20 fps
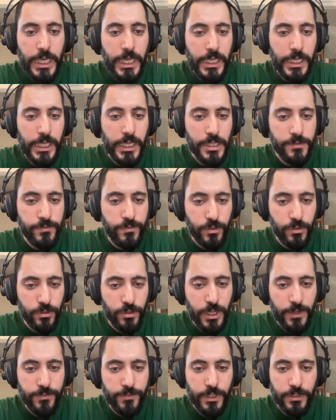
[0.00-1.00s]
He has
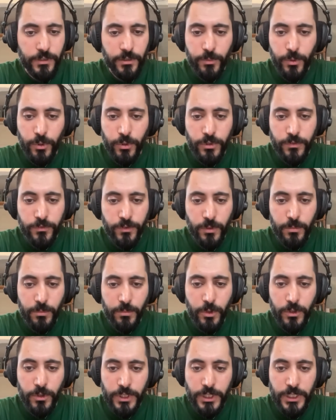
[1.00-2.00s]
photographed and reported from
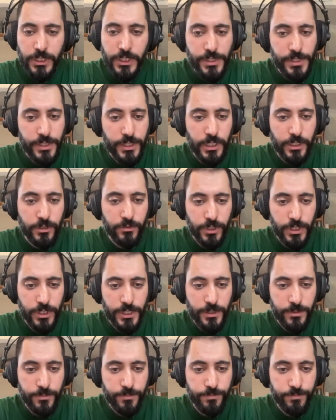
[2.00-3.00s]
more than a dozen
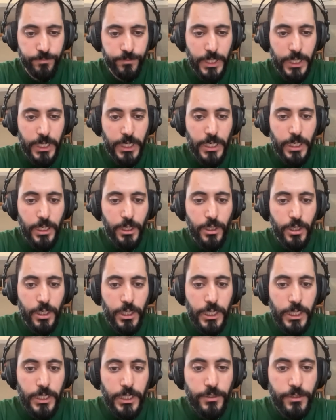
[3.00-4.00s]
countries.
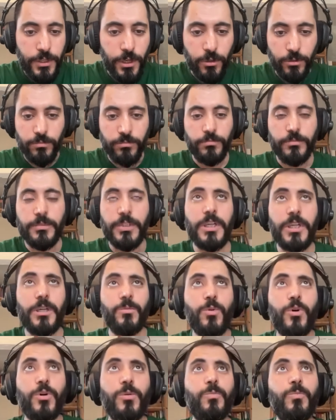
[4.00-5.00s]
So, a
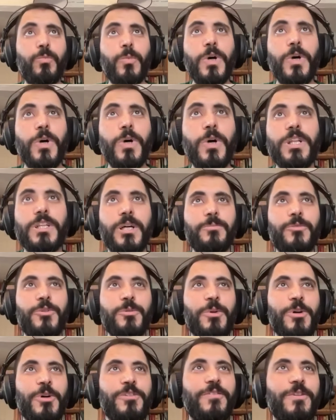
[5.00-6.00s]
warm welcome
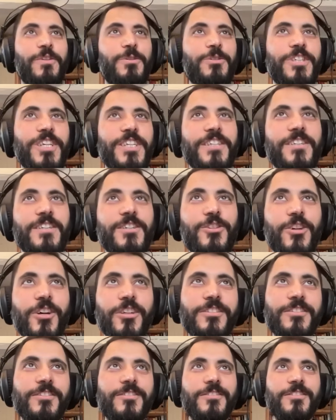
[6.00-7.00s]
to both of you, Justin and
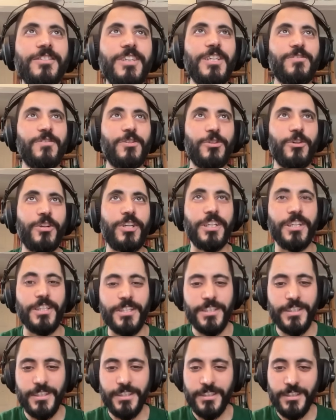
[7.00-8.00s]
John. Thanks for joining
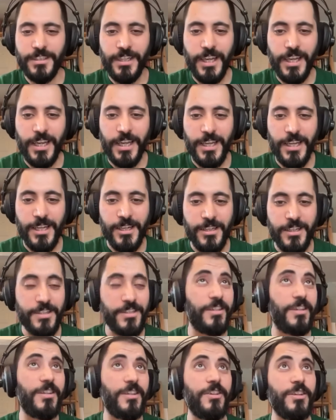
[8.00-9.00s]
us. Is there
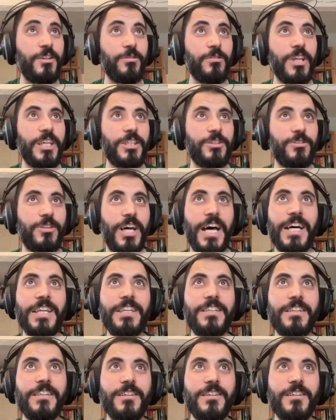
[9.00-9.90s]
anything you'd like to add?